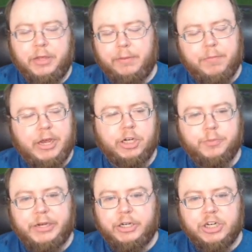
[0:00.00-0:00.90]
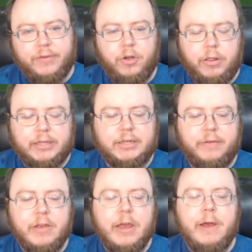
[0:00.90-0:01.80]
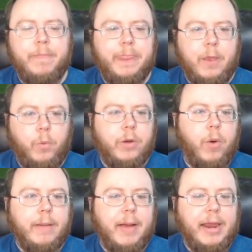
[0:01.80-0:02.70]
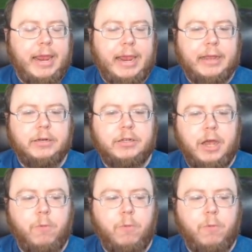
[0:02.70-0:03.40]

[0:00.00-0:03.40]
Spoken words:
like PHP, Java, all that stuff, we write by hand.